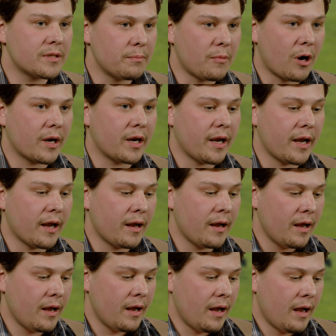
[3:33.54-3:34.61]
to marketing,
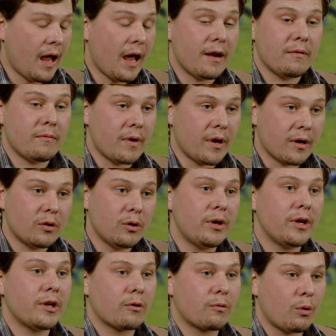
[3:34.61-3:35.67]
and
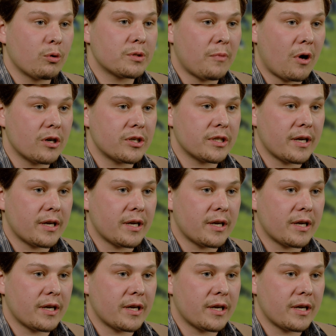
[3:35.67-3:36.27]
including your gross margin